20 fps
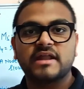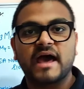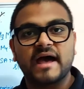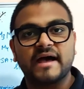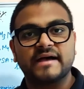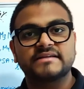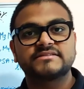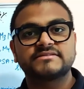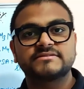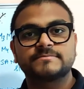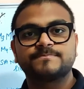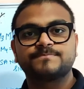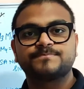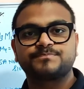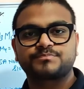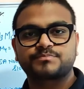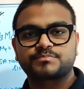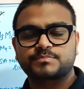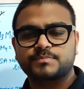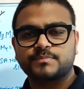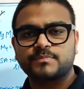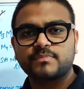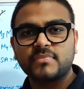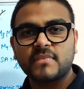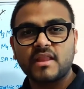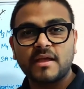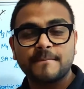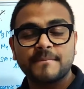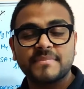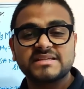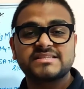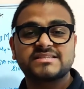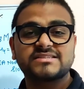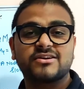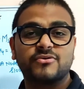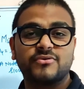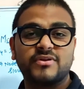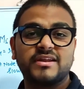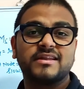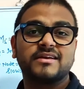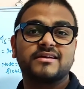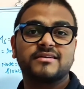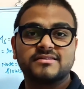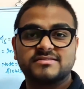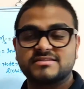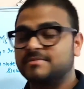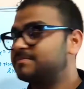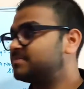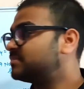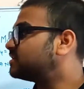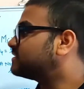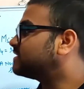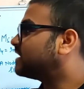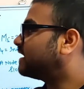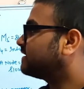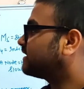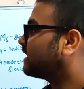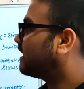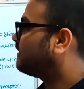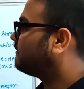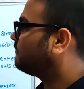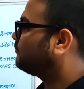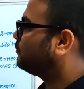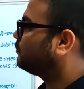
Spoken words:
as muscarinic receptor, that I have